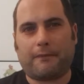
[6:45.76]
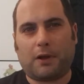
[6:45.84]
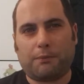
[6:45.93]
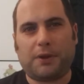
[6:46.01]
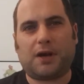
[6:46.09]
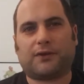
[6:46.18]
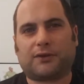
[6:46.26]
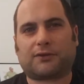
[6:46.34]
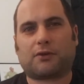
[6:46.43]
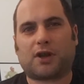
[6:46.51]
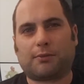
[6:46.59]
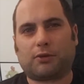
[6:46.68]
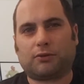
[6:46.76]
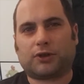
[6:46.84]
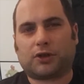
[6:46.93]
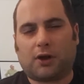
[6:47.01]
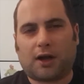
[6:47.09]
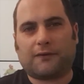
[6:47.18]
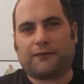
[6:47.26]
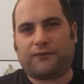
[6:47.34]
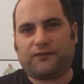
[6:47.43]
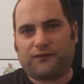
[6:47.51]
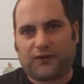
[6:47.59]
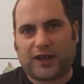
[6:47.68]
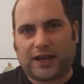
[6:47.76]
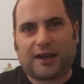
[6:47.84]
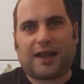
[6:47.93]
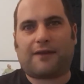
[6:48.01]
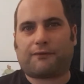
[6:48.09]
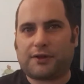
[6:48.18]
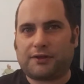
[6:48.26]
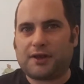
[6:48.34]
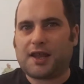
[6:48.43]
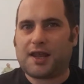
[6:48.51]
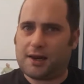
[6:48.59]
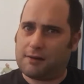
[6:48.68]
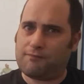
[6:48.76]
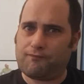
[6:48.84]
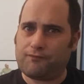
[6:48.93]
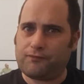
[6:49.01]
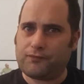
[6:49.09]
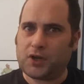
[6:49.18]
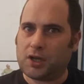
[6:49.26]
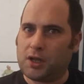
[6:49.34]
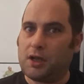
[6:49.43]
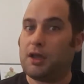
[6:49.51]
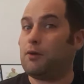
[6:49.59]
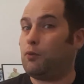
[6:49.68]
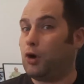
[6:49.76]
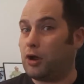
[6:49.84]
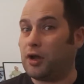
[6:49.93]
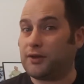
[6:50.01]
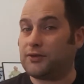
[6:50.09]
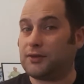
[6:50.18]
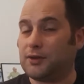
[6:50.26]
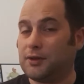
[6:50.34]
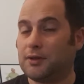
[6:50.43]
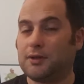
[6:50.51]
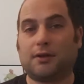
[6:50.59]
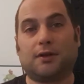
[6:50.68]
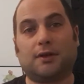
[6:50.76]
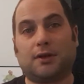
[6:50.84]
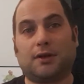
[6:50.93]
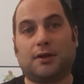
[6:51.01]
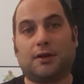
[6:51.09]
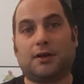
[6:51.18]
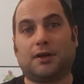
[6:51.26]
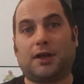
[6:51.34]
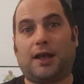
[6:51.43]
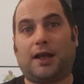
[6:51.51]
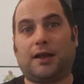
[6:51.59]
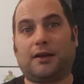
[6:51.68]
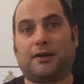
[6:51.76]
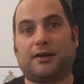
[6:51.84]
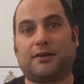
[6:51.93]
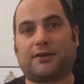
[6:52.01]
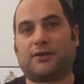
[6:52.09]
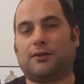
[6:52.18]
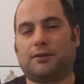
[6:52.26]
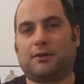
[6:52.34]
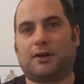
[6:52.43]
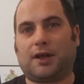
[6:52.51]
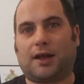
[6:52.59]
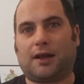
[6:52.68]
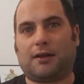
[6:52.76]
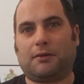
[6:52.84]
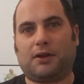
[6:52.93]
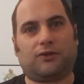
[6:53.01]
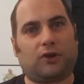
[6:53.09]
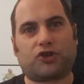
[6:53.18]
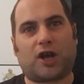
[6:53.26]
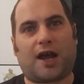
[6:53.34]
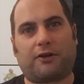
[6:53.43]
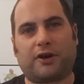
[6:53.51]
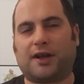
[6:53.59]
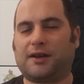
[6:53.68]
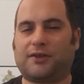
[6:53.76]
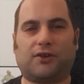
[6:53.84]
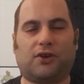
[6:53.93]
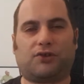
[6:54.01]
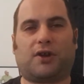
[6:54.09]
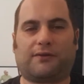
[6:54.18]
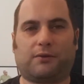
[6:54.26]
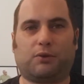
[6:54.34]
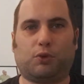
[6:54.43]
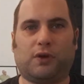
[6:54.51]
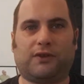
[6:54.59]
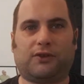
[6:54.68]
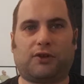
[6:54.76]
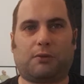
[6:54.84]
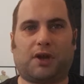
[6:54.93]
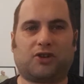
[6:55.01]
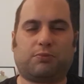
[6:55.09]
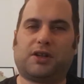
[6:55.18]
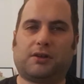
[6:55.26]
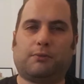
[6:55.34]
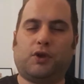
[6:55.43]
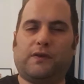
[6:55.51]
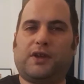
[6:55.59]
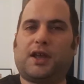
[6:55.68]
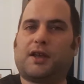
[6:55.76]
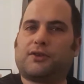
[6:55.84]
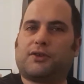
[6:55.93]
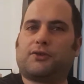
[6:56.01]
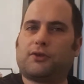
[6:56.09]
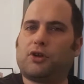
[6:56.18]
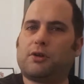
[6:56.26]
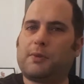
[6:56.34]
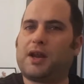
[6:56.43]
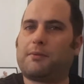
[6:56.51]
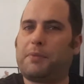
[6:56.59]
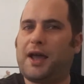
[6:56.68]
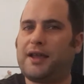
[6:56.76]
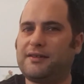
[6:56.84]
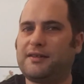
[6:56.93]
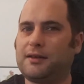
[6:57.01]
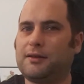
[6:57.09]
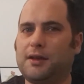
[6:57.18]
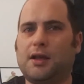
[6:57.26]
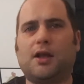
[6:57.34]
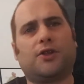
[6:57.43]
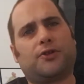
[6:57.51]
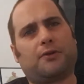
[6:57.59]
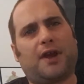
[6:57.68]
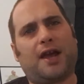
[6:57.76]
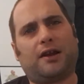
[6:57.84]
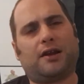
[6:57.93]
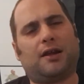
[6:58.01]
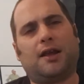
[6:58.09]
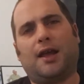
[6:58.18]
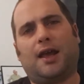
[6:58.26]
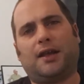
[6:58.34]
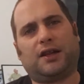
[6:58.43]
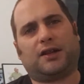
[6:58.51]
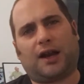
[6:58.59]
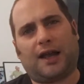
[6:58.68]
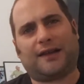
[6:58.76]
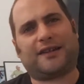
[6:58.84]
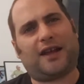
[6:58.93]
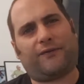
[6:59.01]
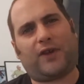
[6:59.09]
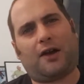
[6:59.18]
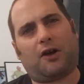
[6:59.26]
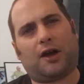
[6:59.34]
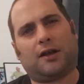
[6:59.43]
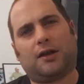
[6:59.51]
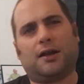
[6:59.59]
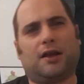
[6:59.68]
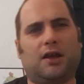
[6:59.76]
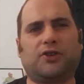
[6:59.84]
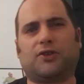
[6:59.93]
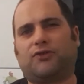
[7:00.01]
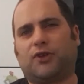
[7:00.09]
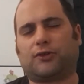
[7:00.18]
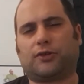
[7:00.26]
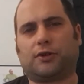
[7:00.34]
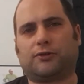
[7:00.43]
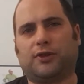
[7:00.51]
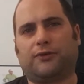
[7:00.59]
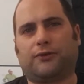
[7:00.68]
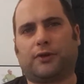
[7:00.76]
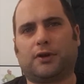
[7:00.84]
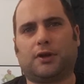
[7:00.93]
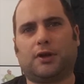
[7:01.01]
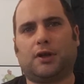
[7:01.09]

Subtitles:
bit of a scramble to kind of fit everything in. It works, and it doesn't. It's not jarring. It doesn't detract from the movie so much. But the movie has a certain amount of pacing throughout it, and then the last half hour, it just feels a little different,